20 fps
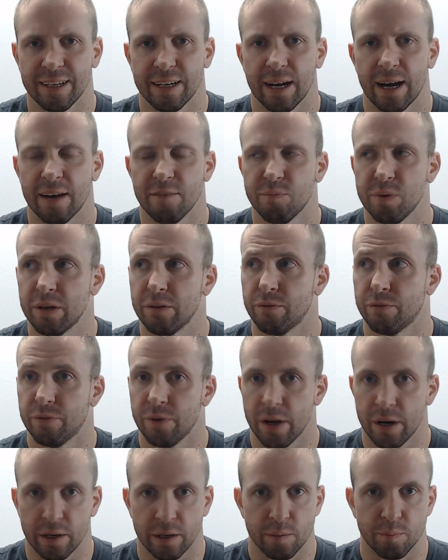I've been
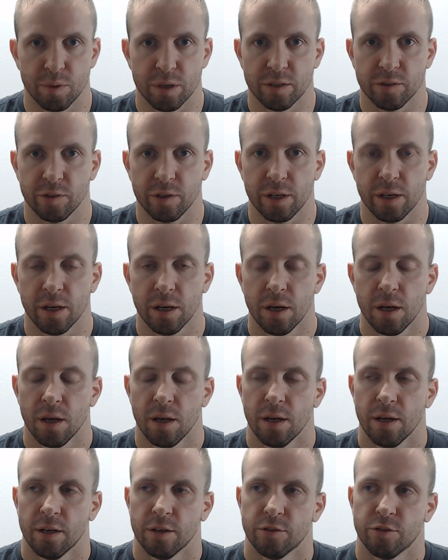very busy,
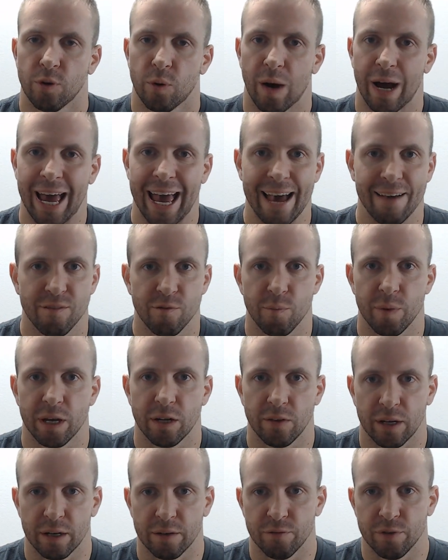so I haven't made a
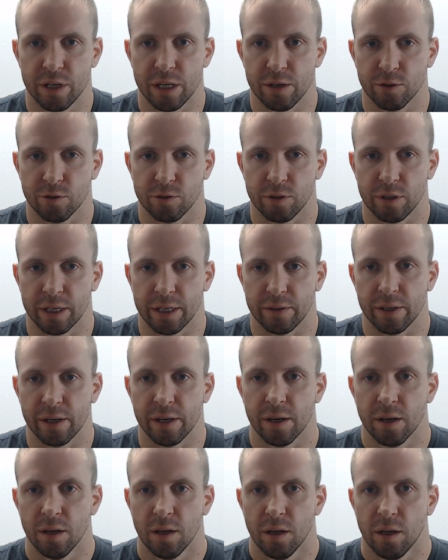lot of videos lately,
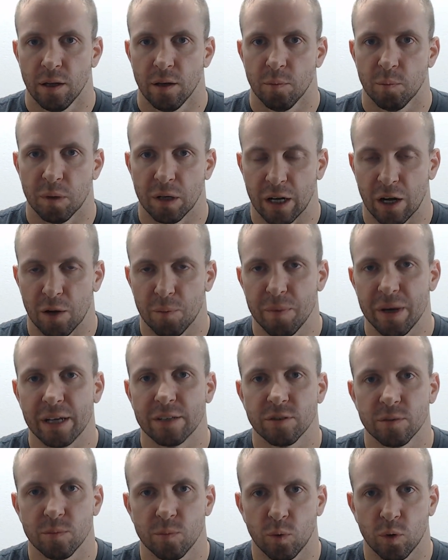but I'll make
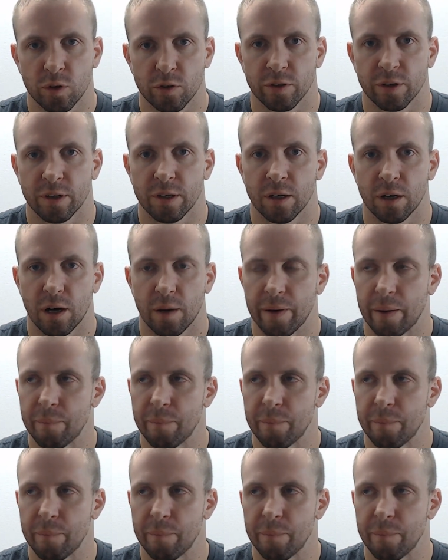some more to come.